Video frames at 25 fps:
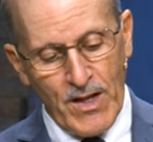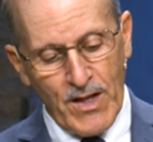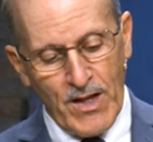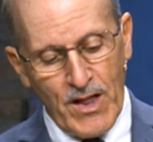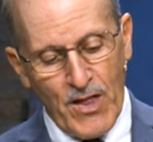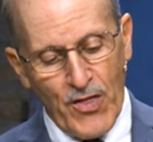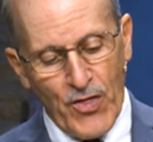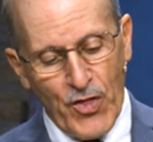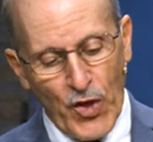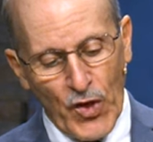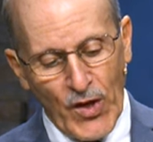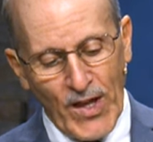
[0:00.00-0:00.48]

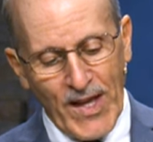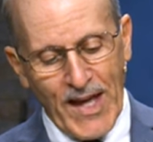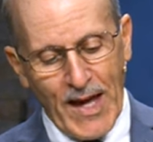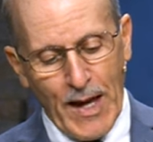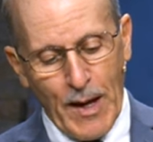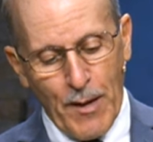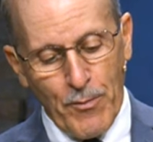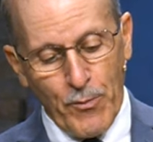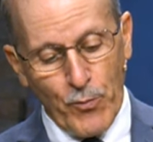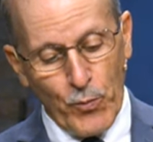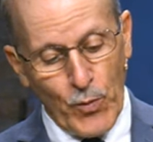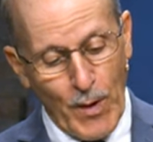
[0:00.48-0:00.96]
The
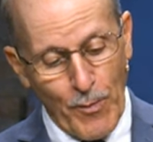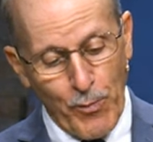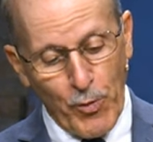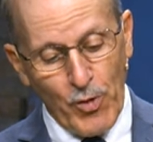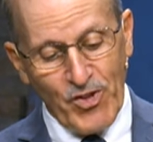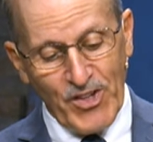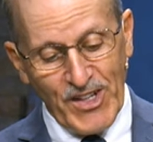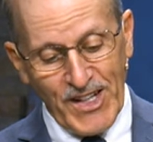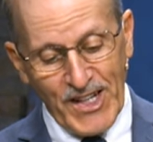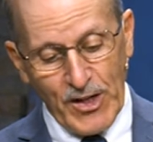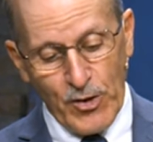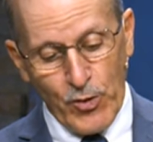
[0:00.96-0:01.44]
lamb,
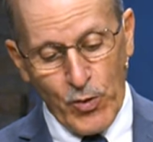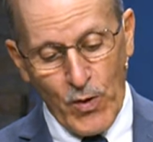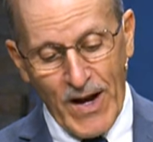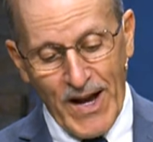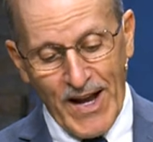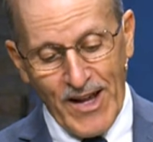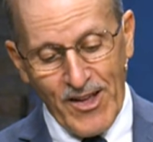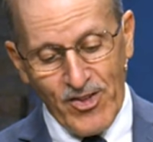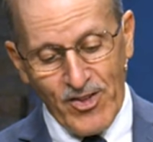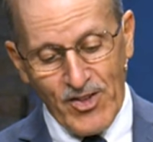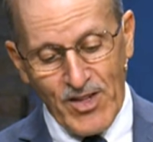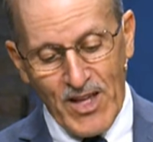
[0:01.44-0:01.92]
representing
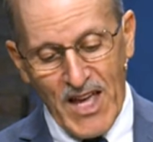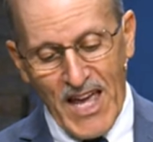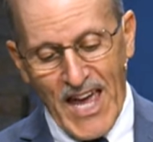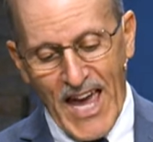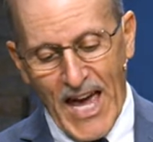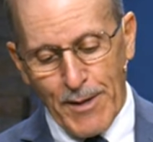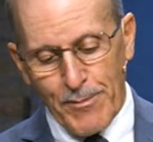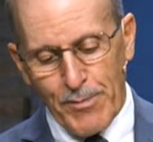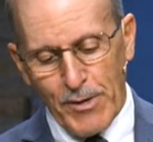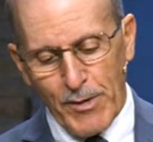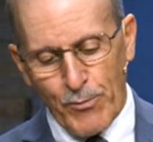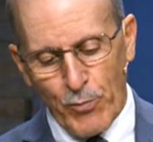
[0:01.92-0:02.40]
Christ,
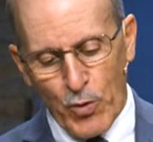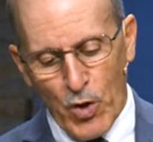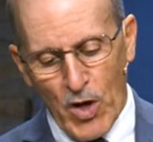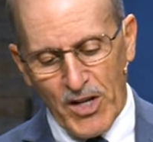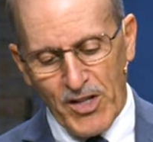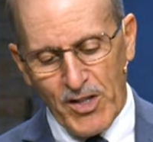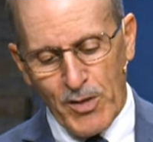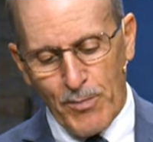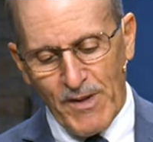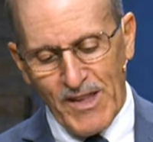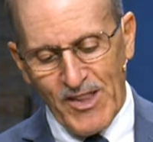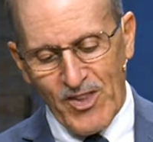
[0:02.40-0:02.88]
had been
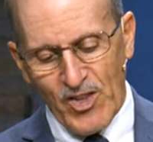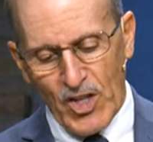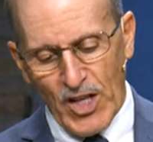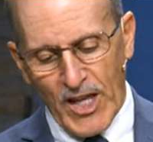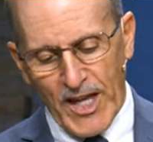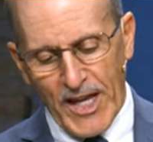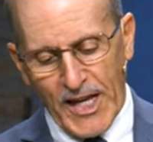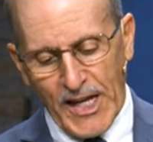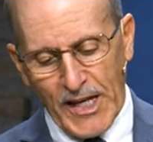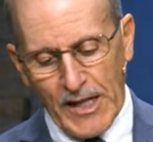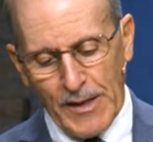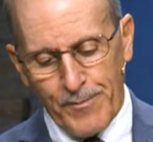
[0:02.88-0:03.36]
brought to be
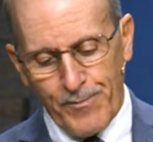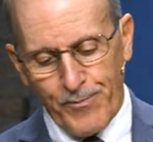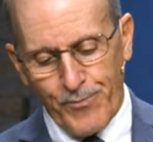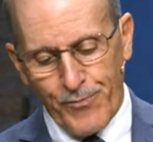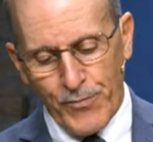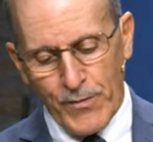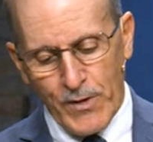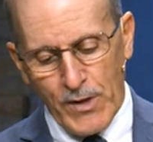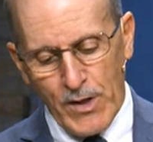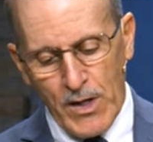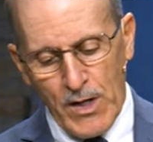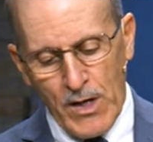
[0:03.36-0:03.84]
slain.
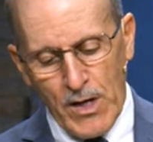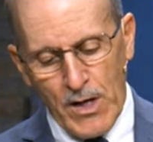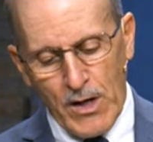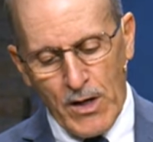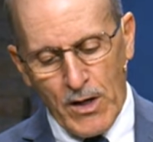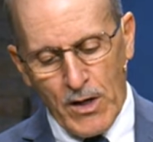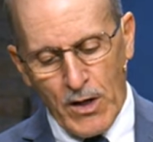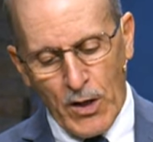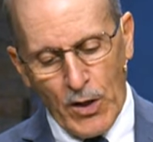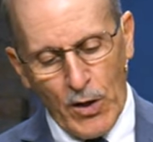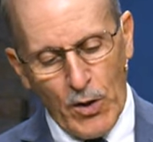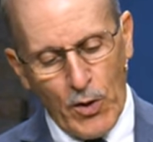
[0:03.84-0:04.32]

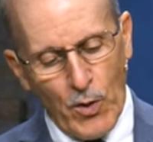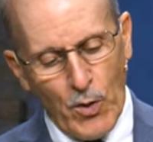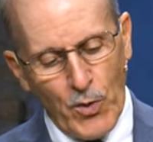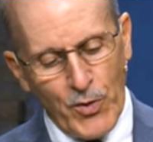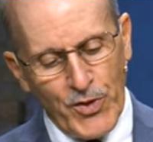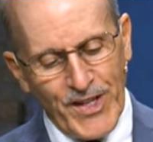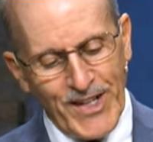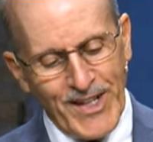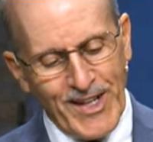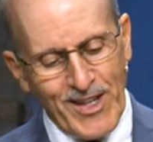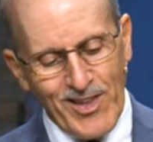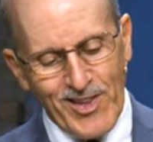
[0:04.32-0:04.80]
Clothed
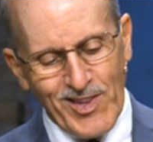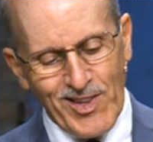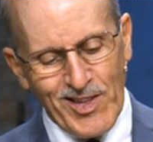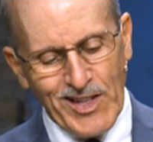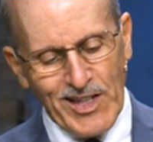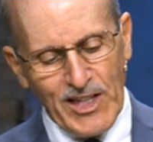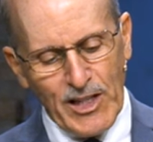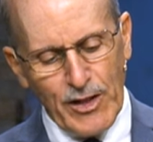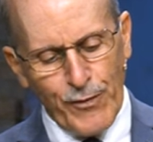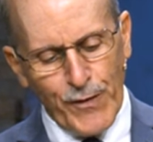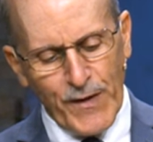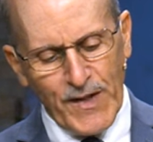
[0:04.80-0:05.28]
in his
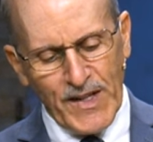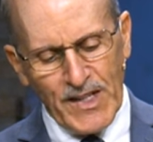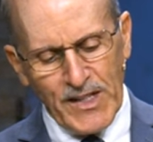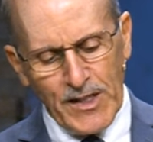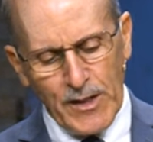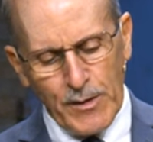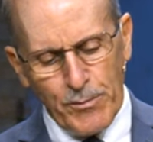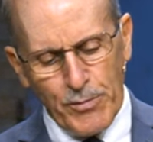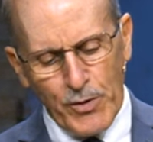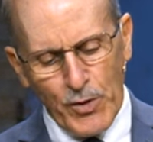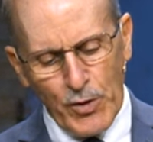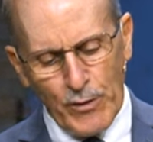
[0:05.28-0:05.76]
significant
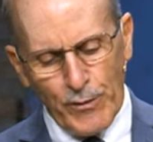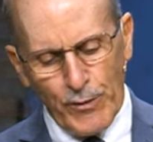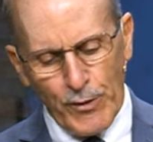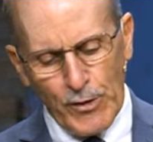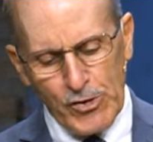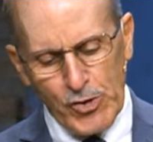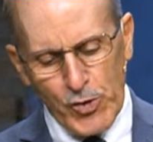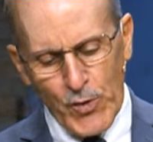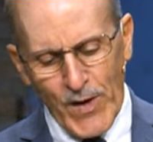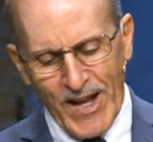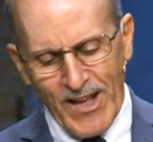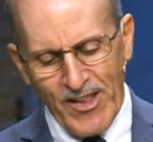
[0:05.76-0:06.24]
and beautiful
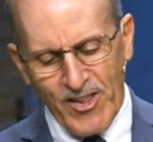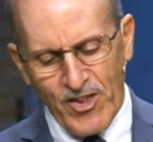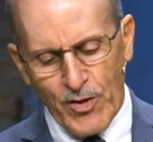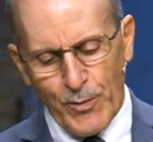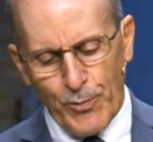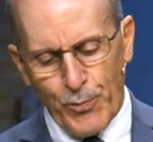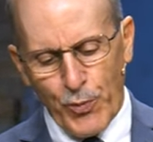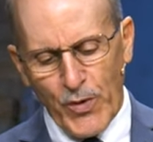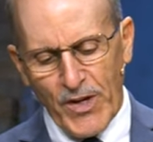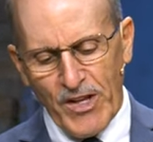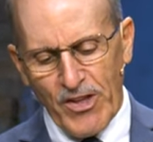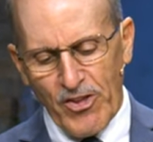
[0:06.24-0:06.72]
dress, the
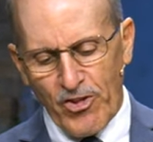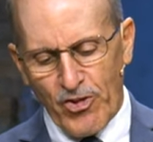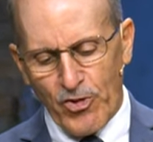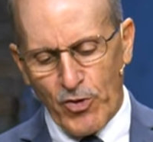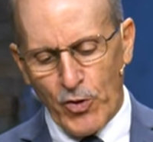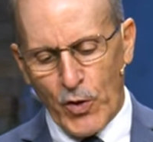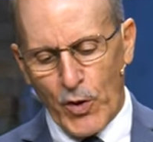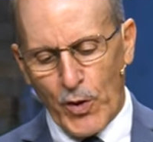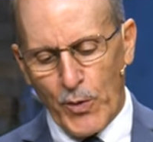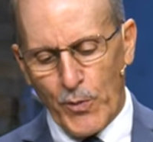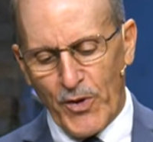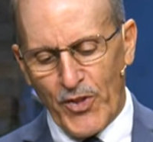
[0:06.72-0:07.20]
priest
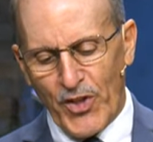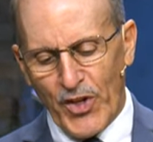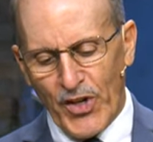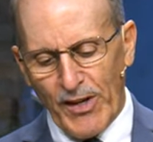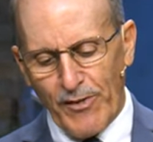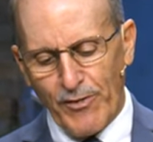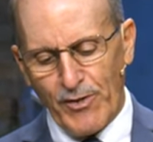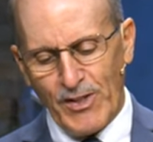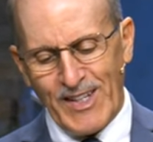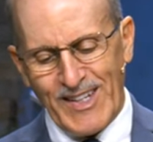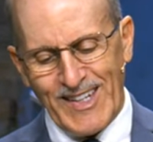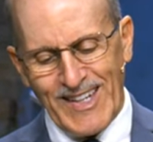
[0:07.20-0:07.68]
stood with
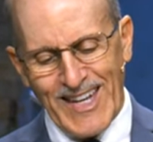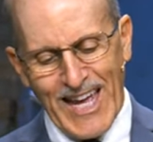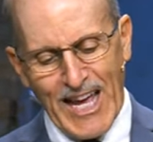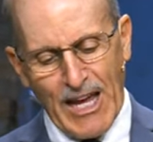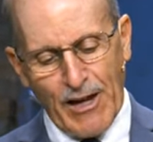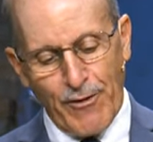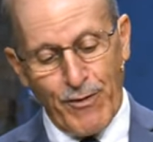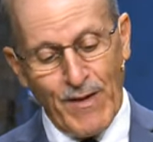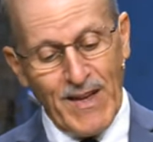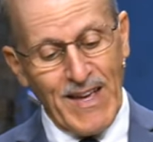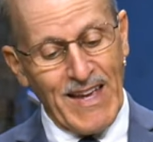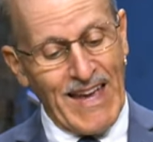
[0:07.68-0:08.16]
lifted
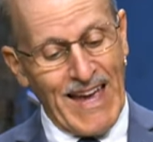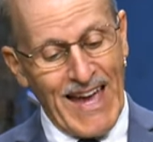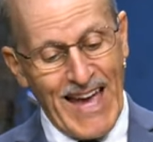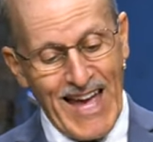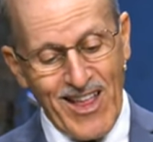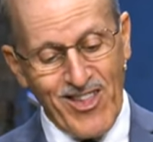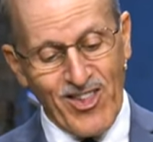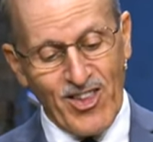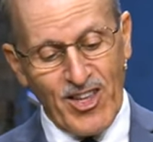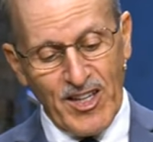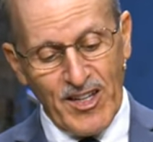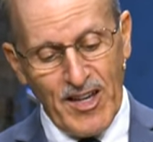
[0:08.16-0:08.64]
knife,
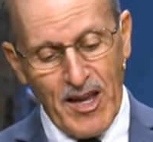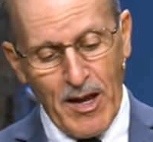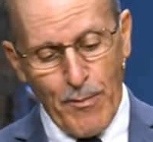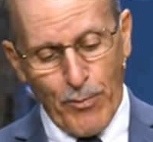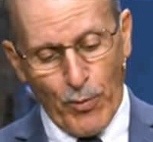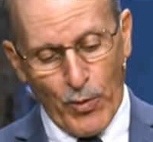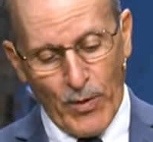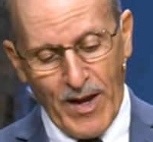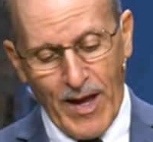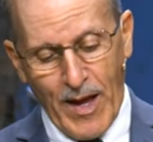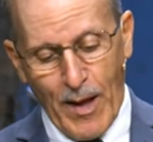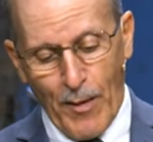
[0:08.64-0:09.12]
as did
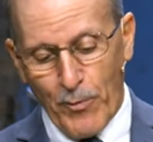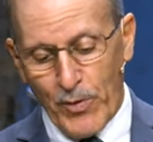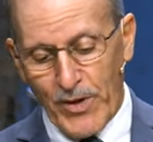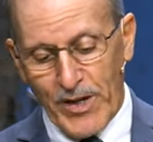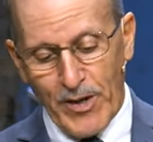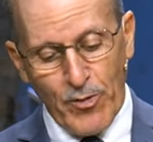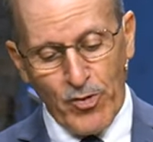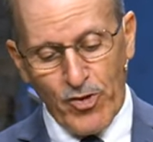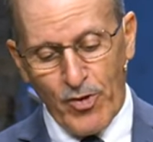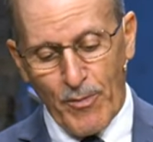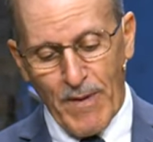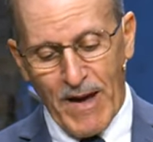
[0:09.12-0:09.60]
Abraham when he
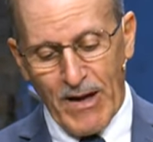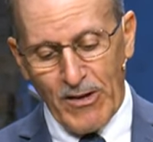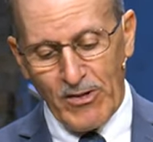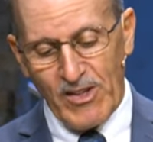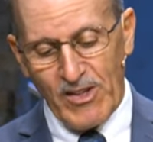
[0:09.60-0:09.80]
was about to